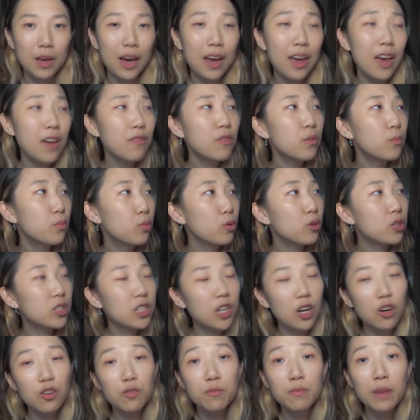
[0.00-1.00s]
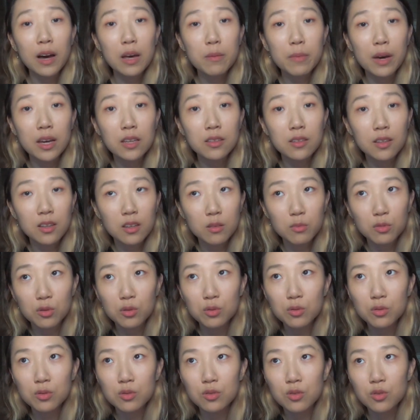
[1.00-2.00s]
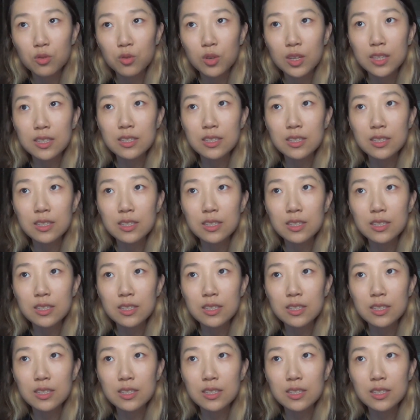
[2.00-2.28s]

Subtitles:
I have a bookshelf by my table, you